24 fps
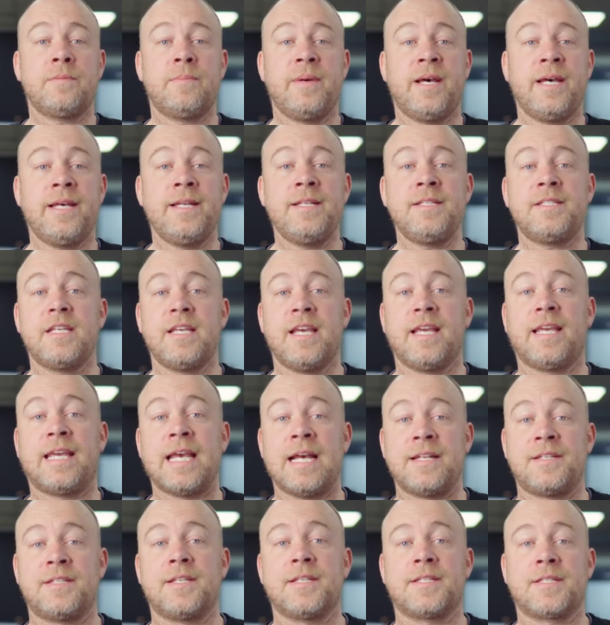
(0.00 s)
means that you
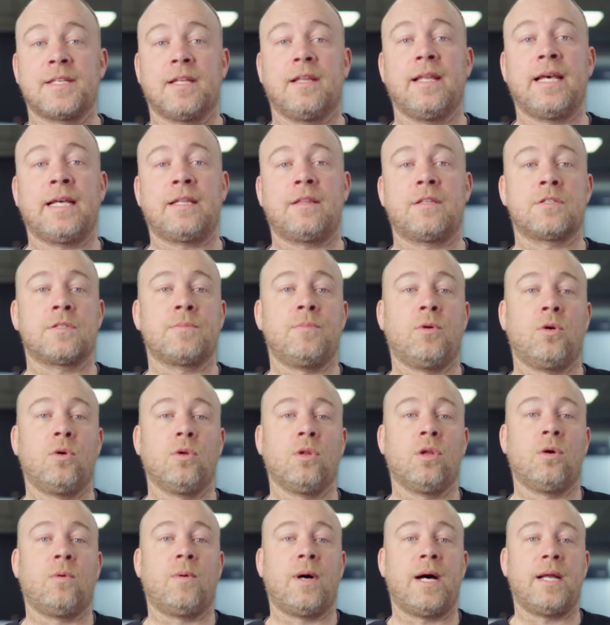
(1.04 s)
get to select the
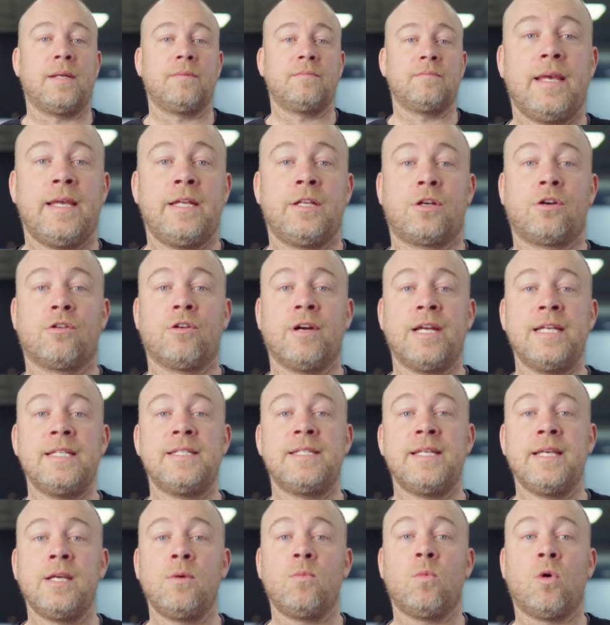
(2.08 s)
smaller one,
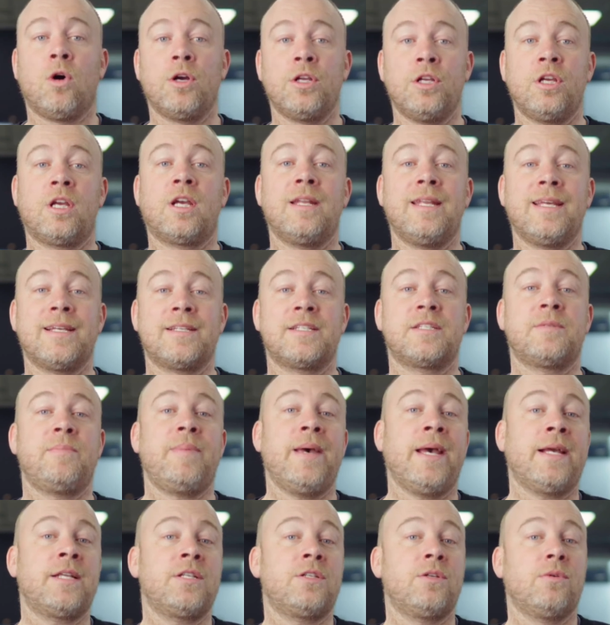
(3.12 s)
increasing what you can
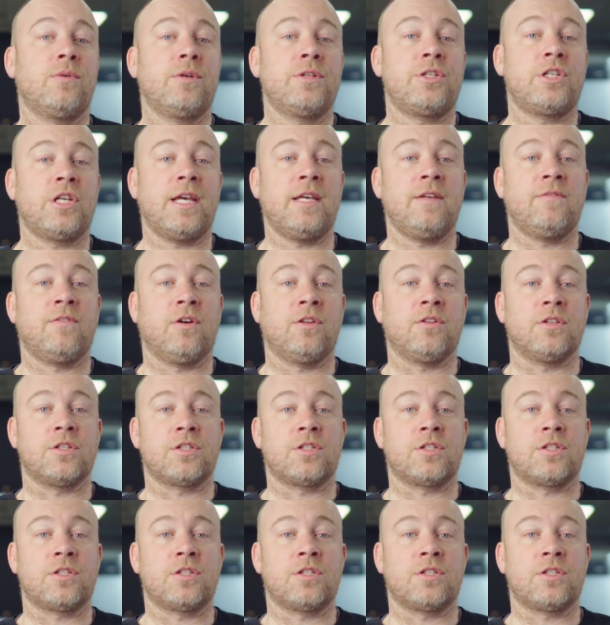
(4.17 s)
expect to achieve on the